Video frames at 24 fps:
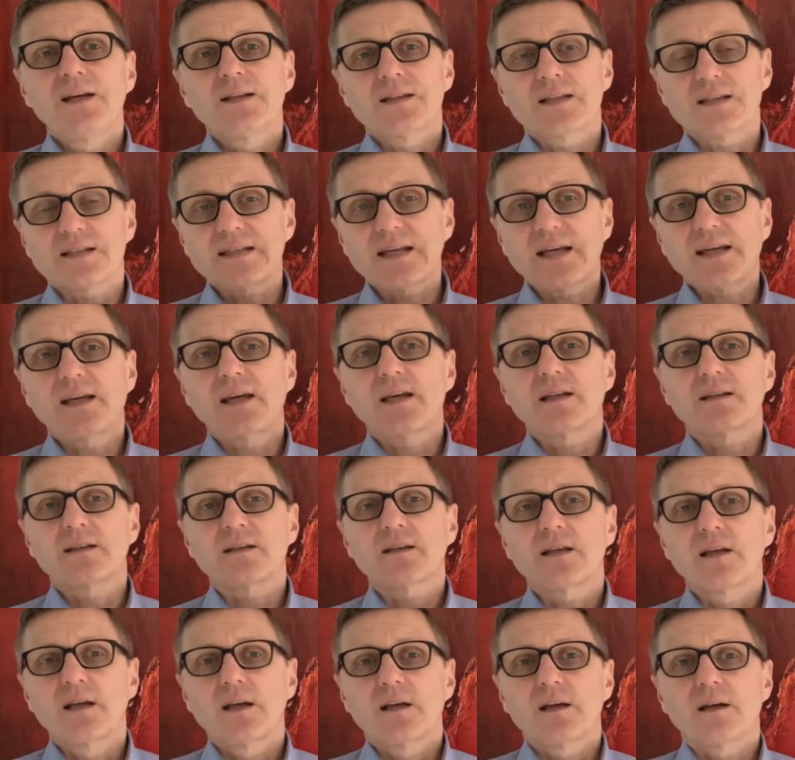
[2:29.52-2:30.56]
The second
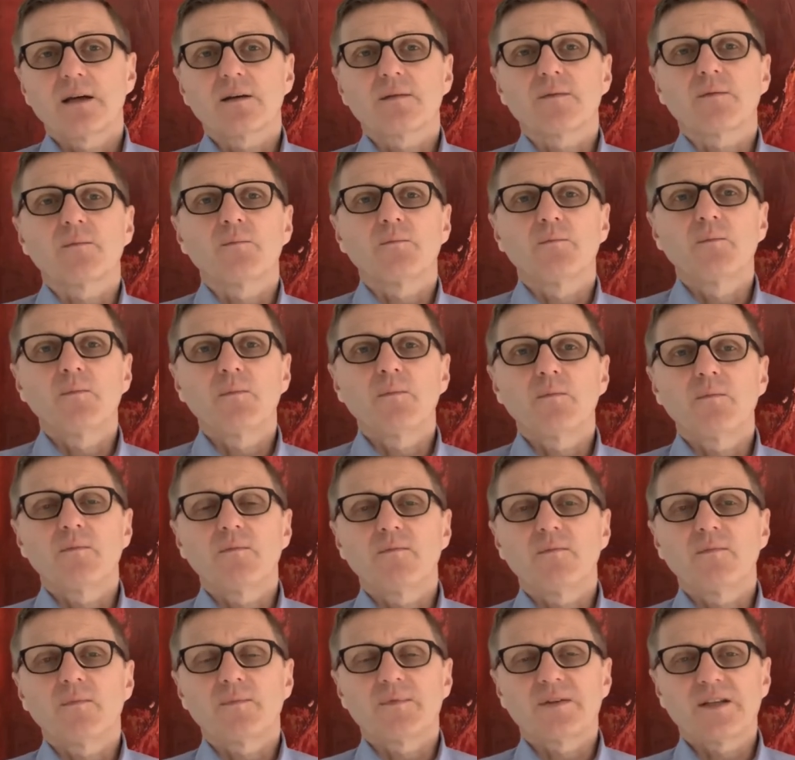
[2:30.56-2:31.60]
uh,
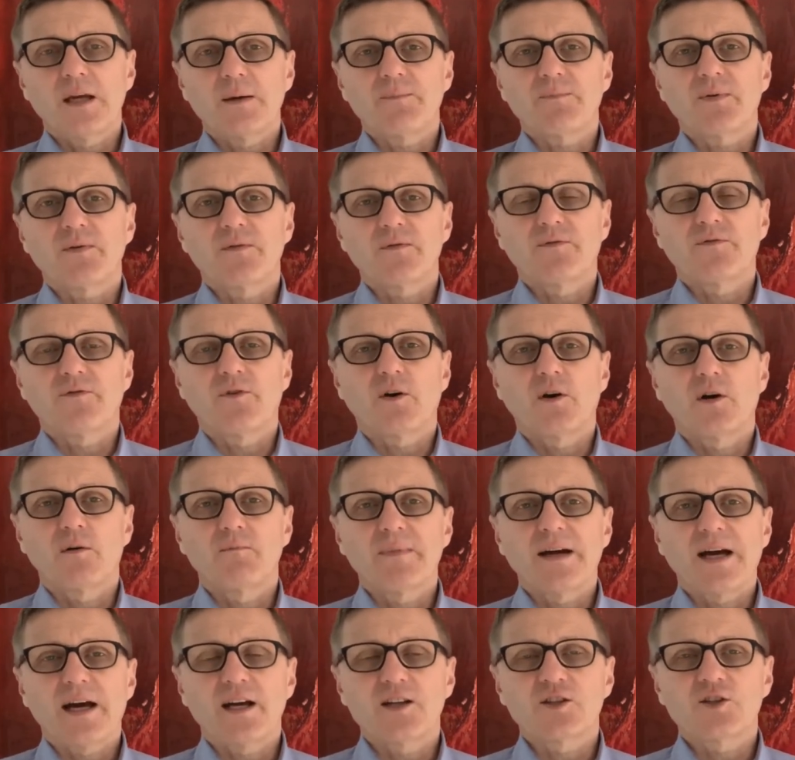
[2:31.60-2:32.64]
tip for
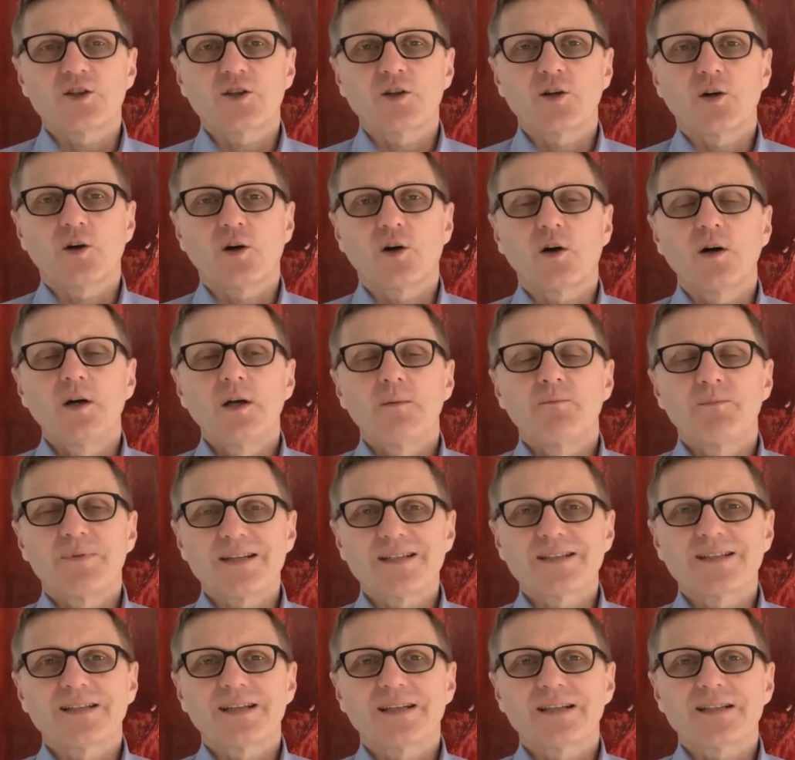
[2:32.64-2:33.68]
managing your
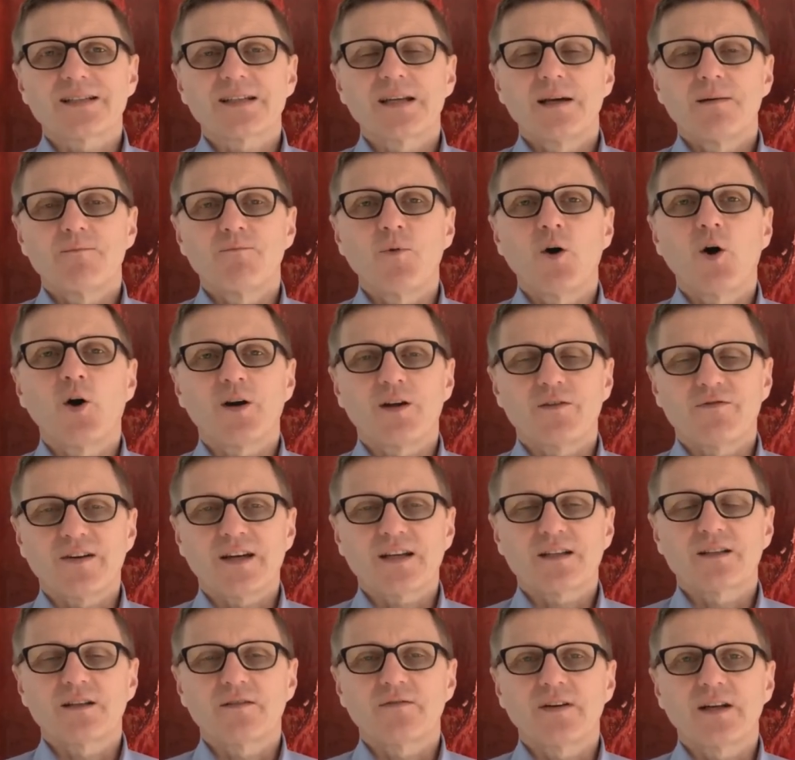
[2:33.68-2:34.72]
business more
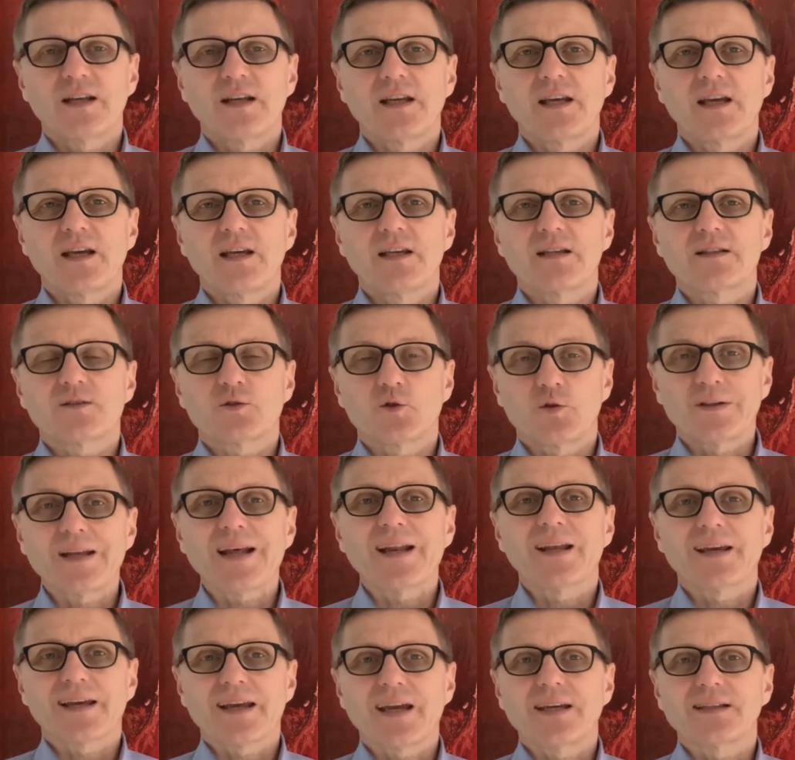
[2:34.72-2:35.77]
effectively is to
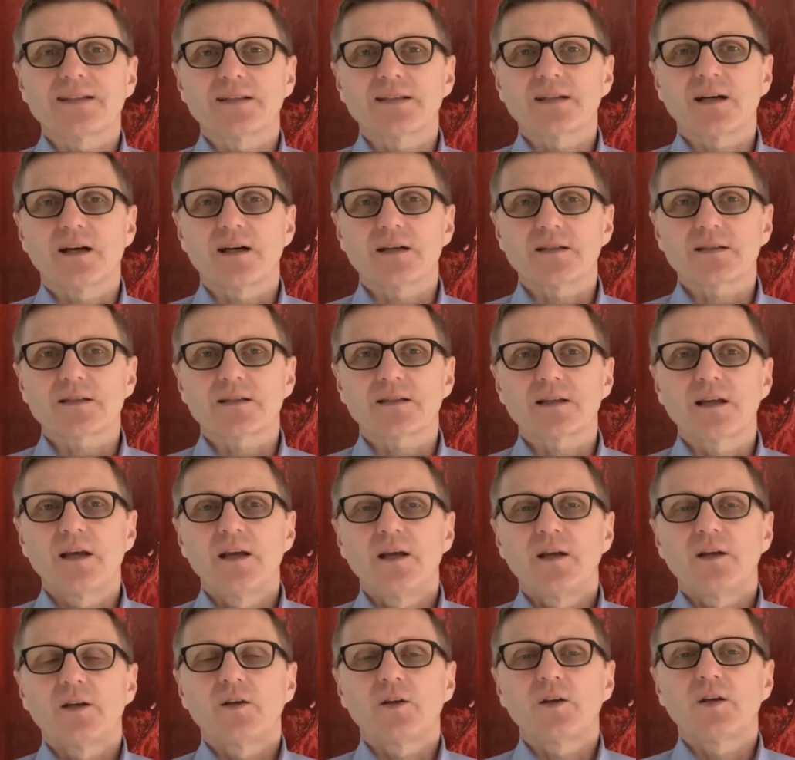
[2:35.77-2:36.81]
delegate tasks.
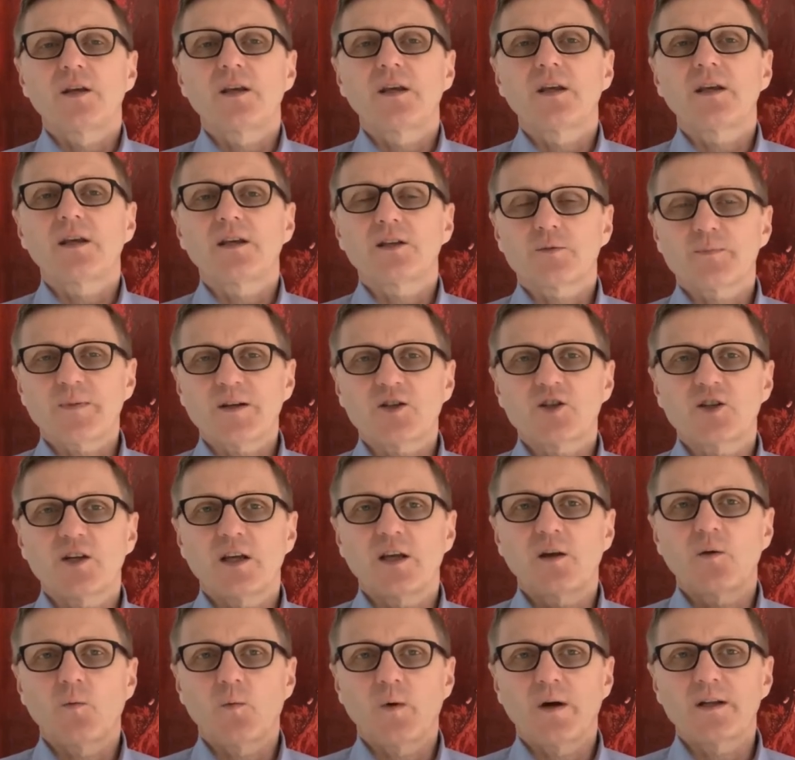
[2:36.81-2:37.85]

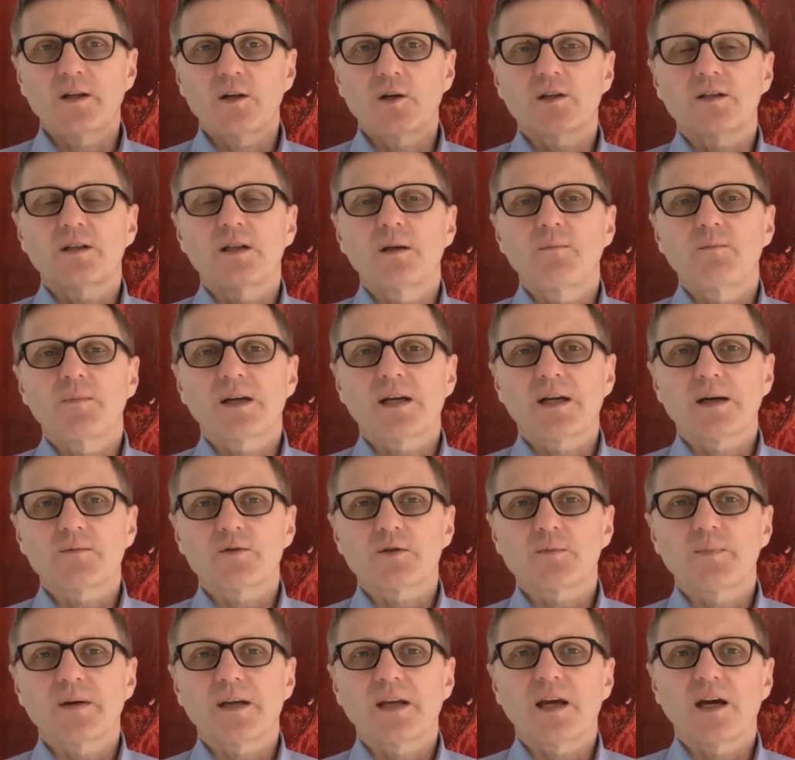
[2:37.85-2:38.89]
Especially when your team
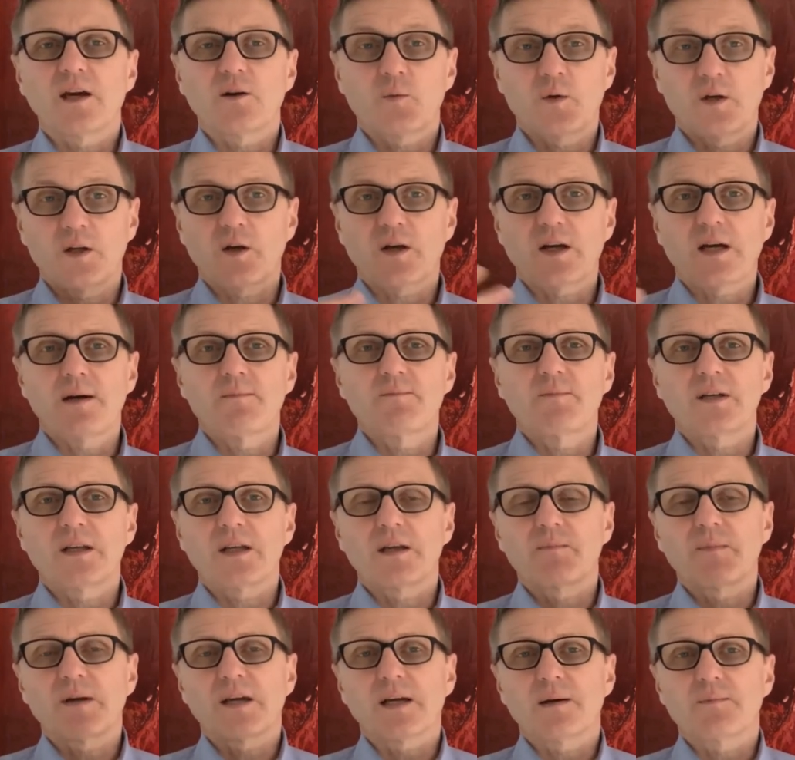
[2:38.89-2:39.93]
becomes bigger and when your
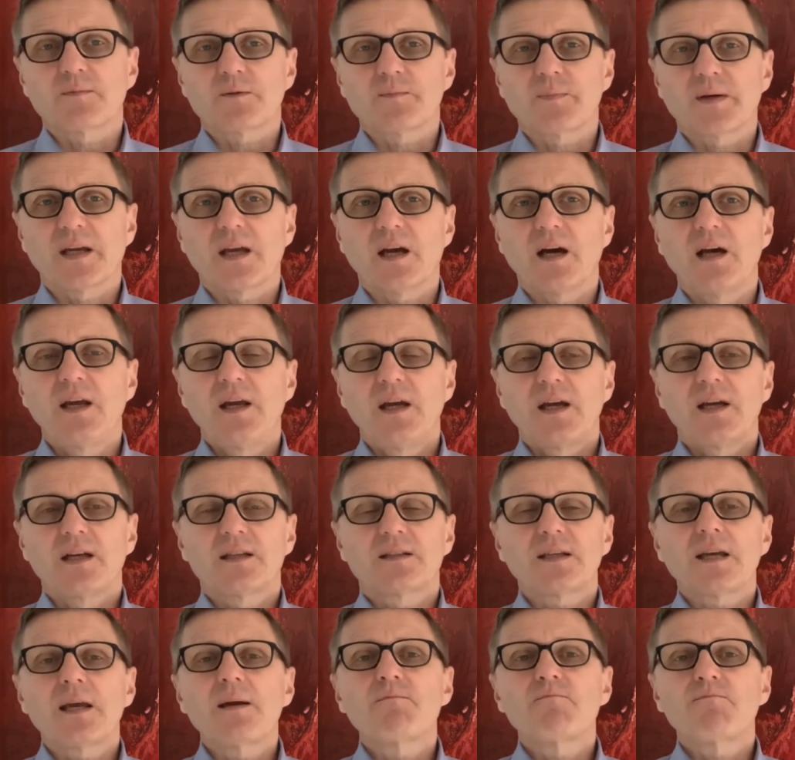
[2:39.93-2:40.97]
company becomes bigger,
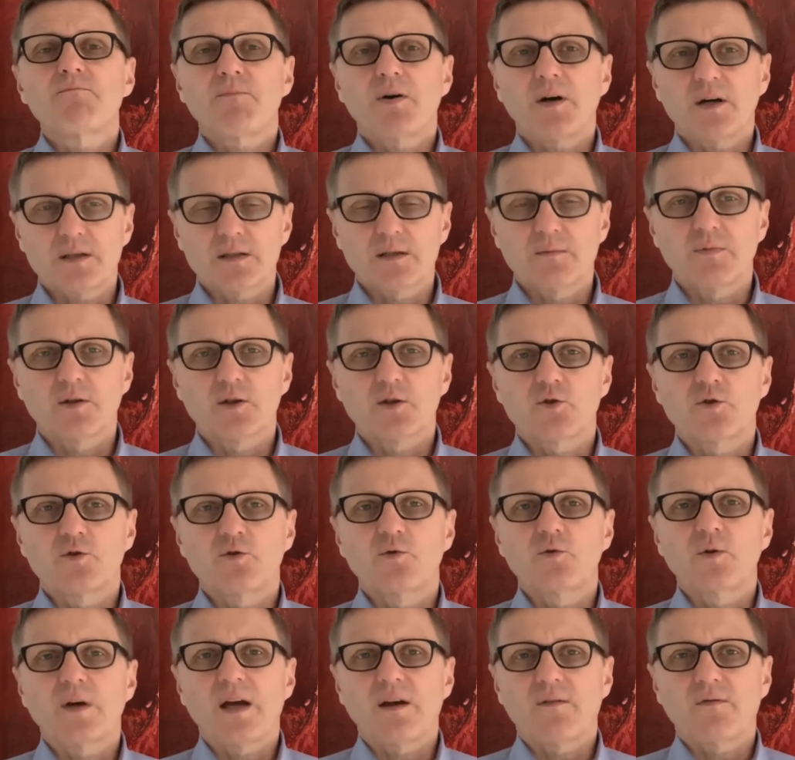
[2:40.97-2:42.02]
it's impossible to
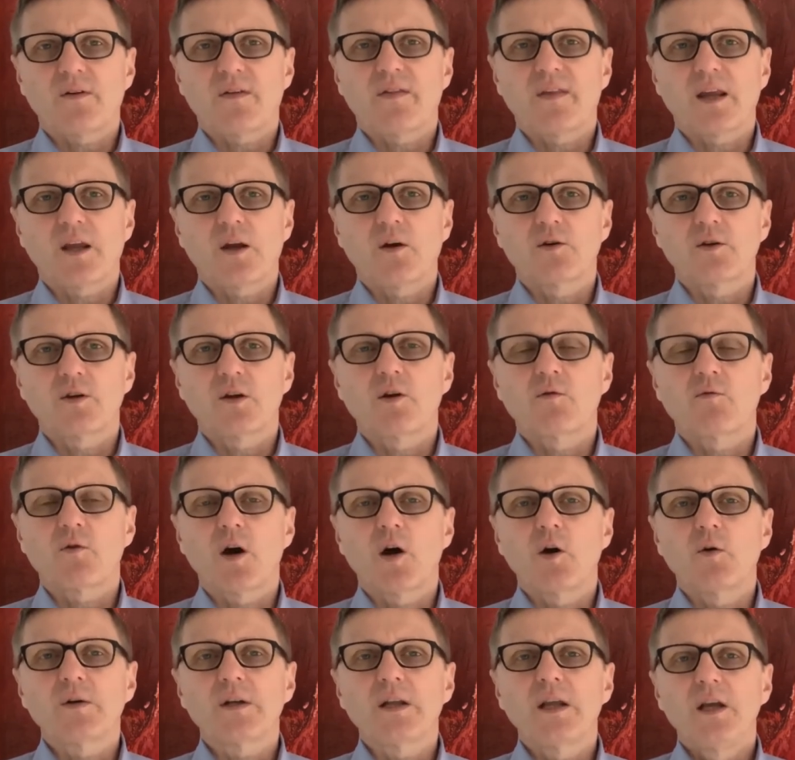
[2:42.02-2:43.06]
do everything on your
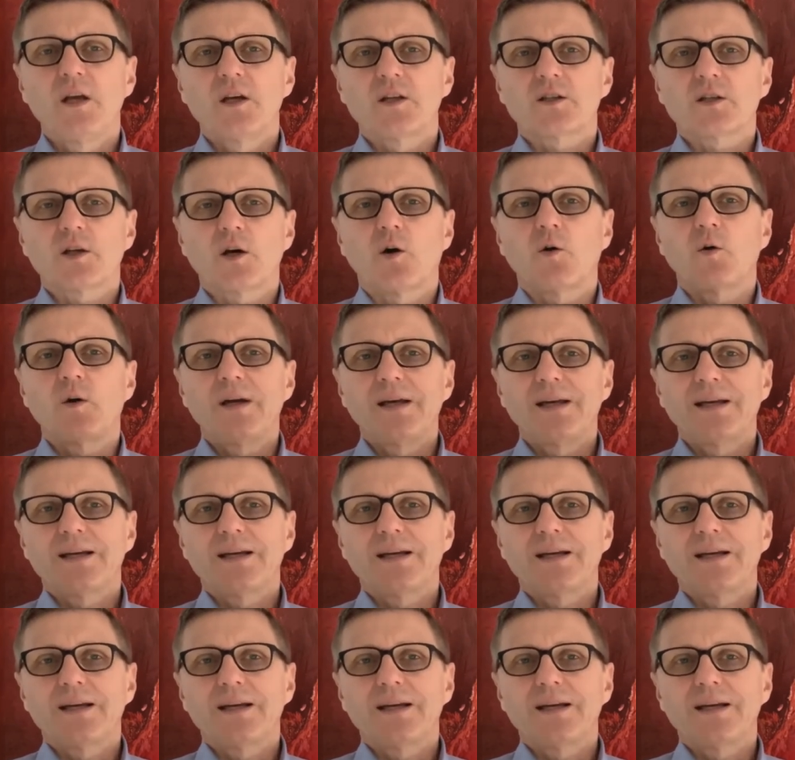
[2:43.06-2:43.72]
own. So